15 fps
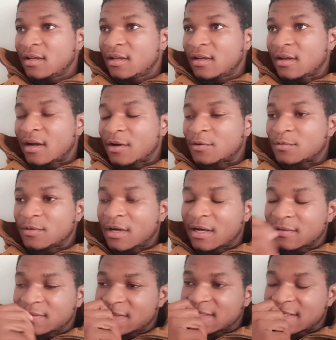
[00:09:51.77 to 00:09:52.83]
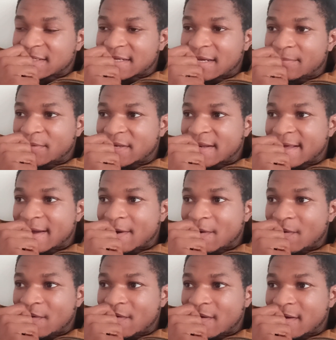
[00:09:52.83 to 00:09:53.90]
how how does this happen now
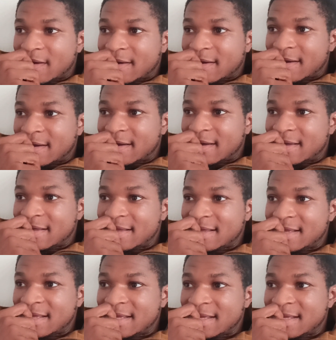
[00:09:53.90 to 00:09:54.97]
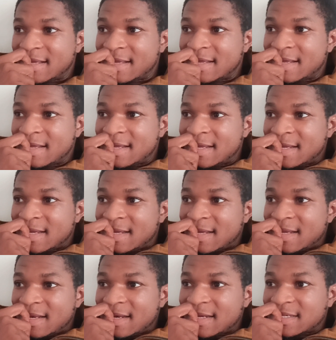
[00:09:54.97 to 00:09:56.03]
uh,
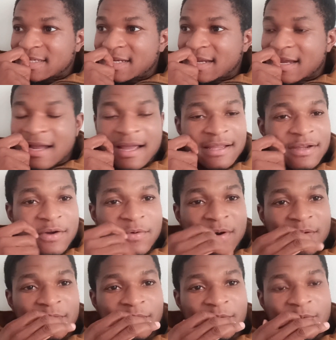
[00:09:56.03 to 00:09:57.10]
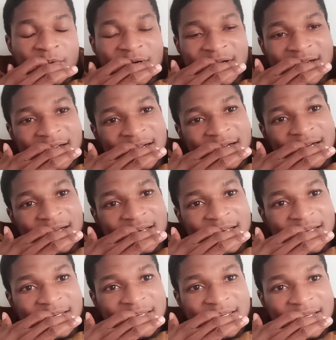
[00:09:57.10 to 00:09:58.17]
let's say i go out for work uh,
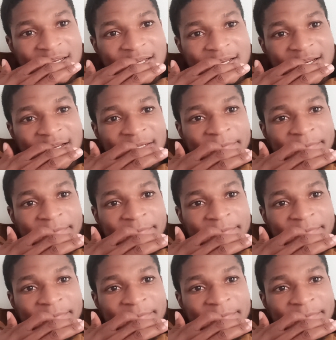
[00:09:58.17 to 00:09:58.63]
let's say